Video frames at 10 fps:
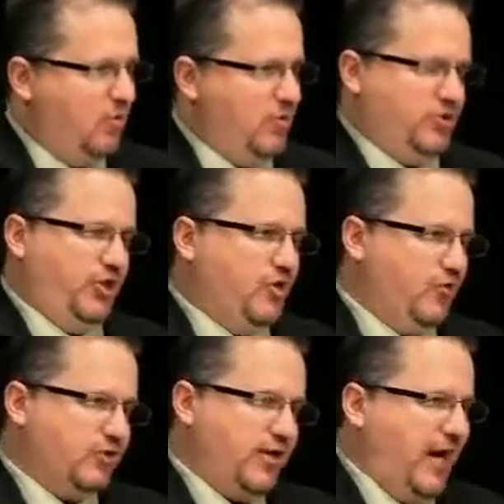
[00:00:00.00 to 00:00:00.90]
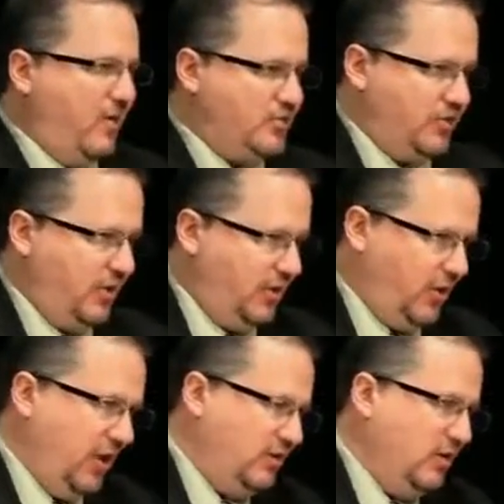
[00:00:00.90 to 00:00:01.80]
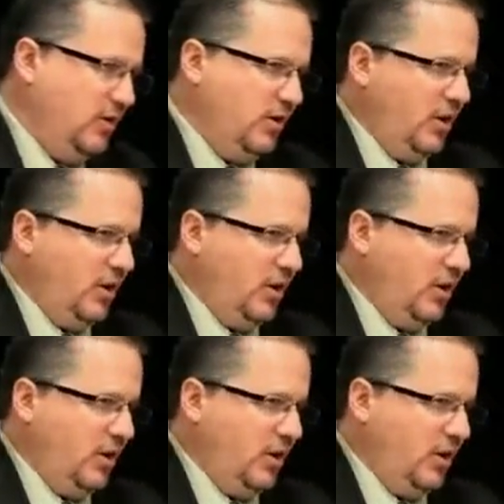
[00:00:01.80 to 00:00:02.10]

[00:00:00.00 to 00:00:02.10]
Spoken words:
while we sit here on the couch and